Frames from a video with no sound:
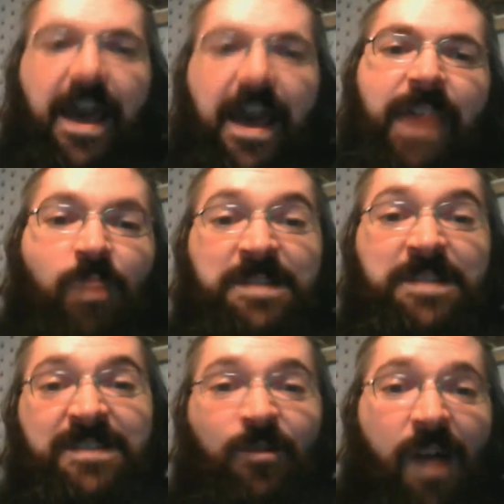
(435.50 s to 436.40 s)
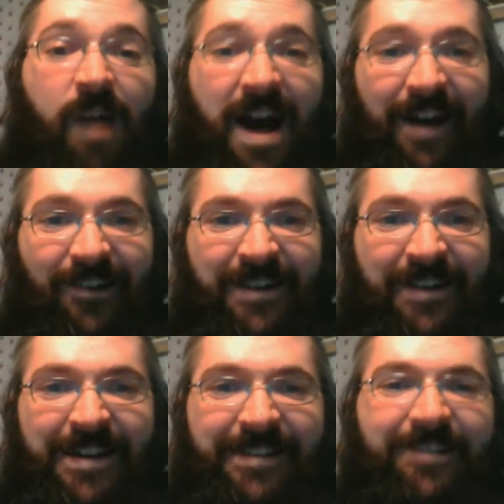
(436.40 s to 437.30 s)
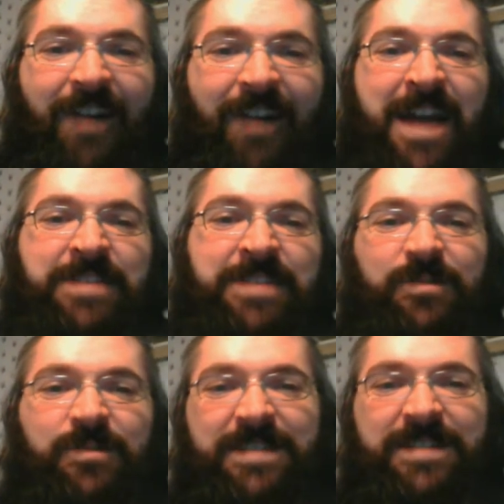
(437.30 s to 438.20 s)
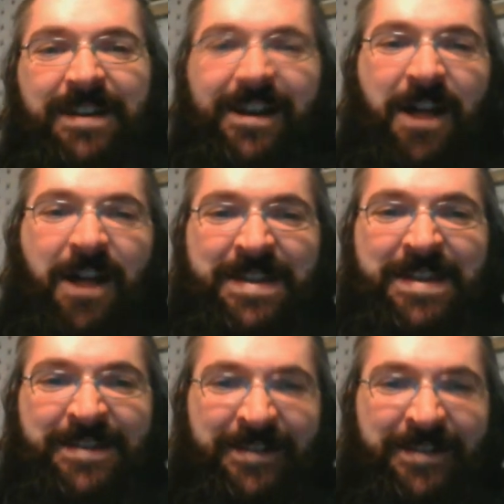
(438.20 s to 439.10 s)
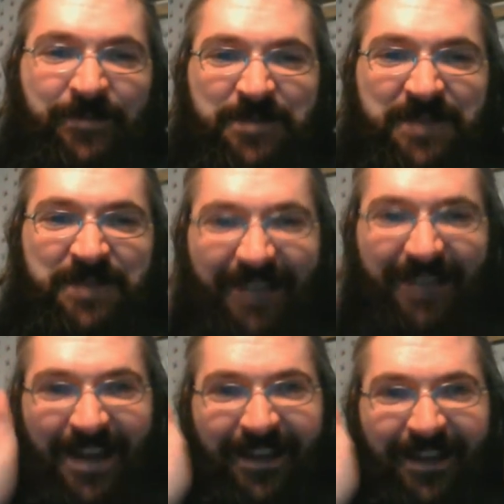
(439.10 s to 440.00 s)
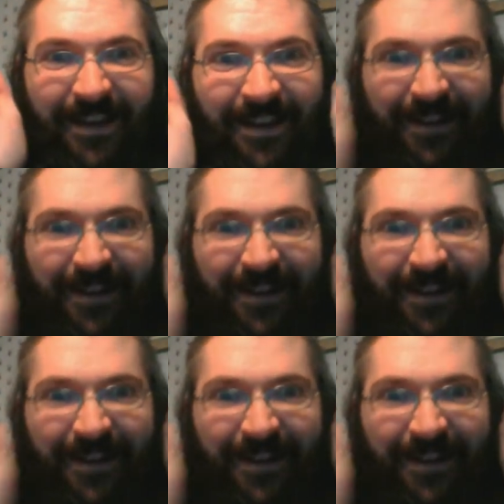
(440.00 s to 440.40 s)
And once in a while, the client would come in, and it would be like a